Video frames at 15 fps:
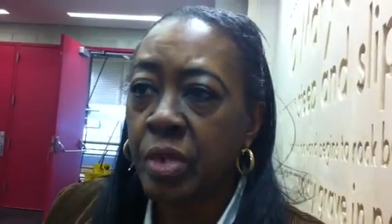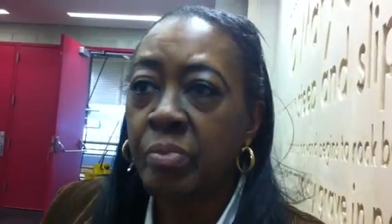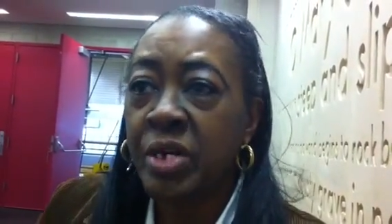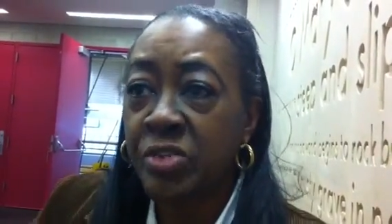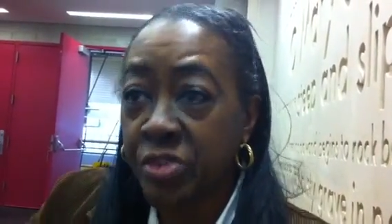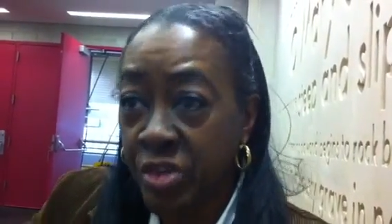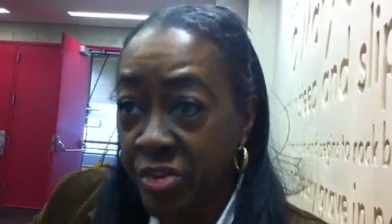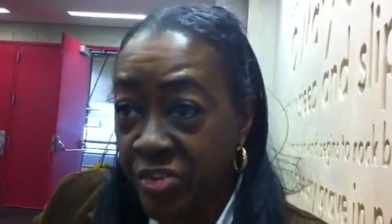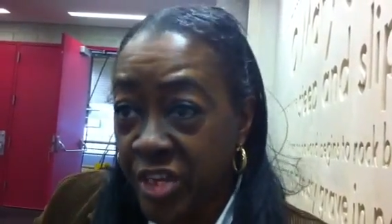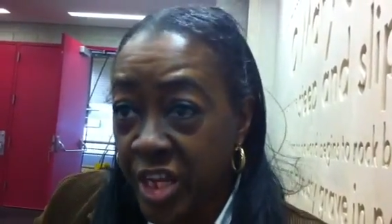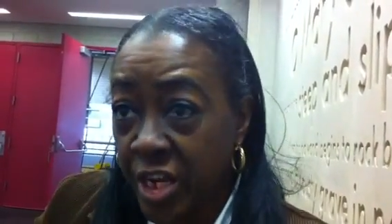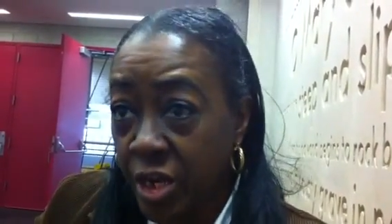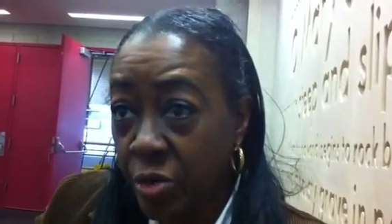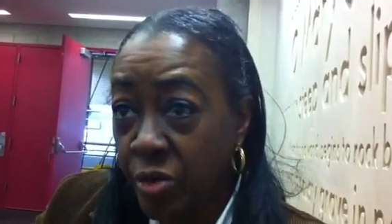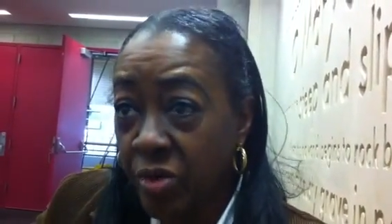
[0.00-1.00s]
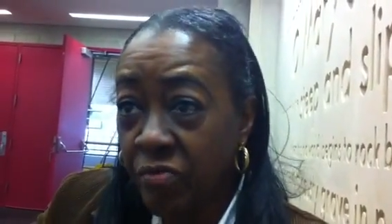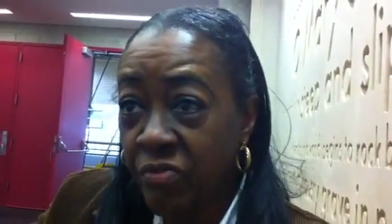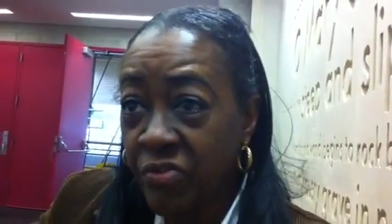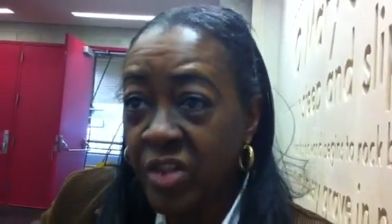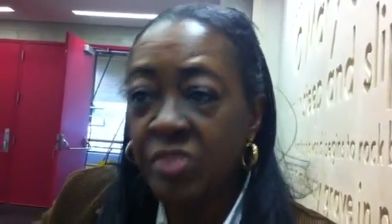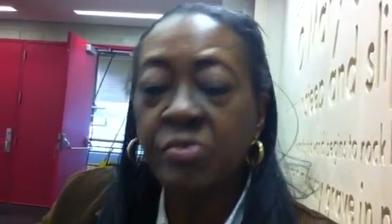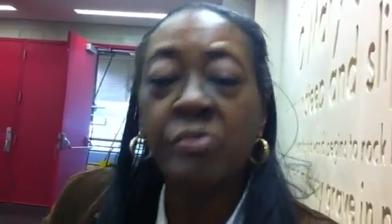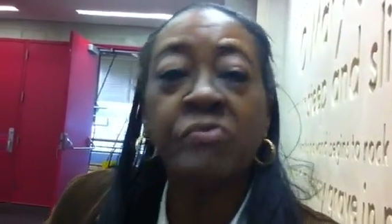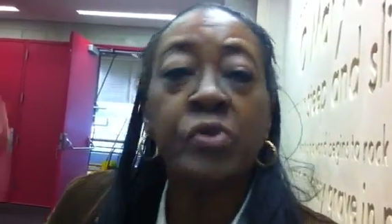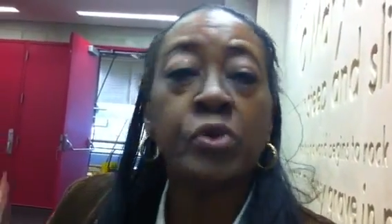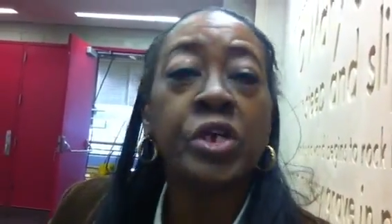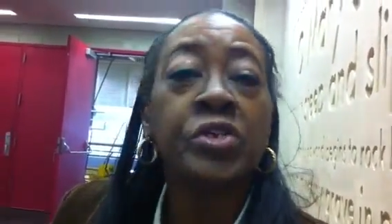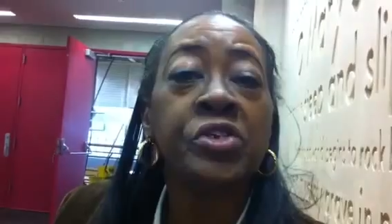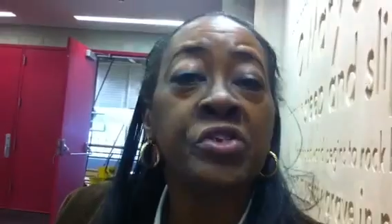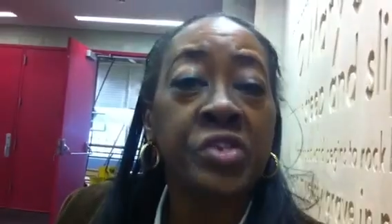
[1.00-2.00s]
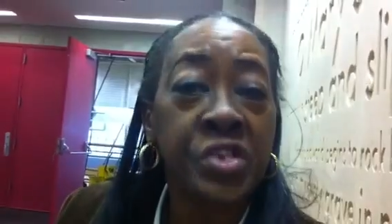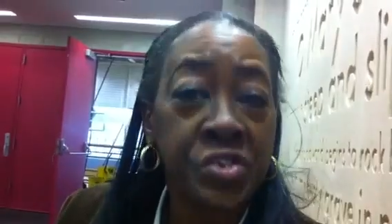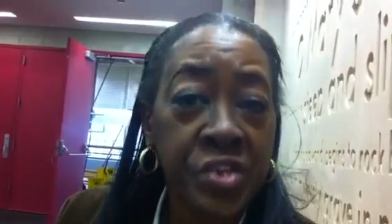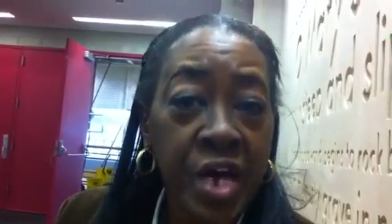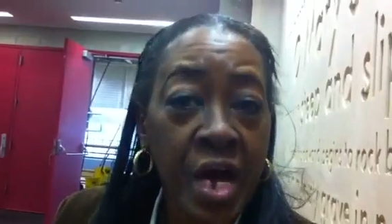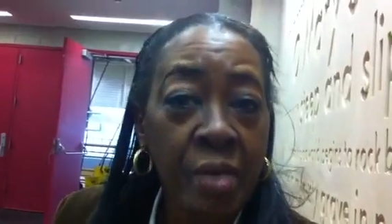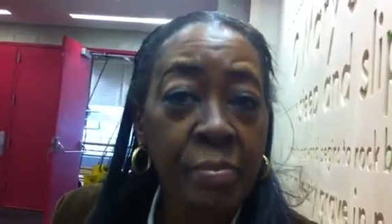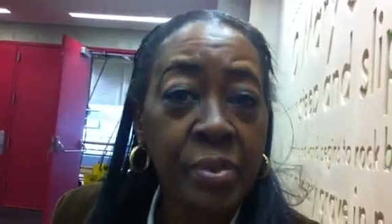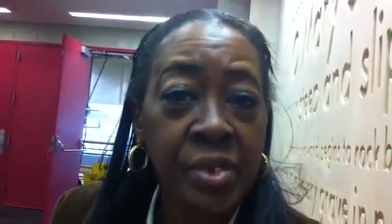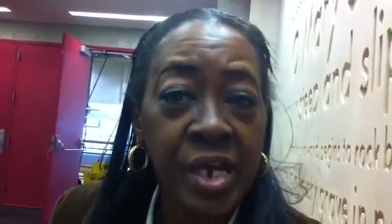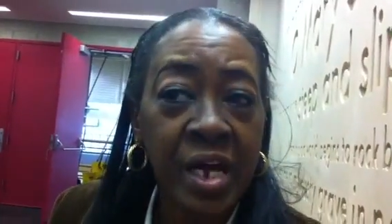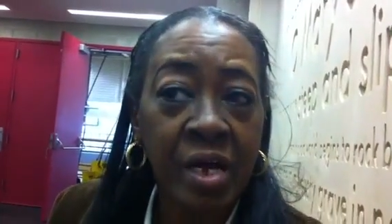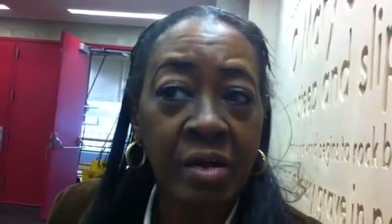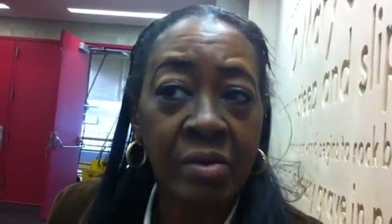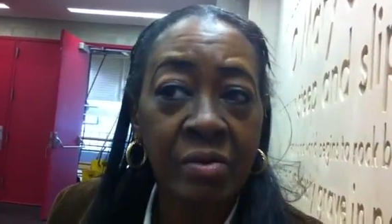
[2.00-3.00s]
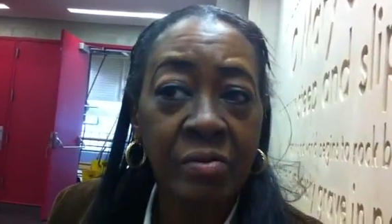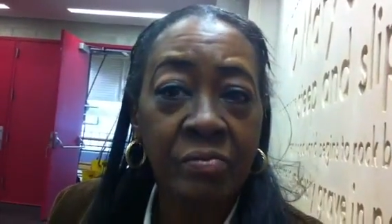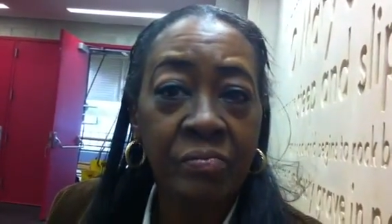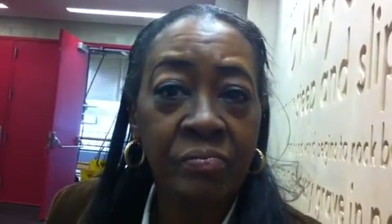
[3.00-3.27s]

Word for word: my son sitting on the fence before they took the scalpel down.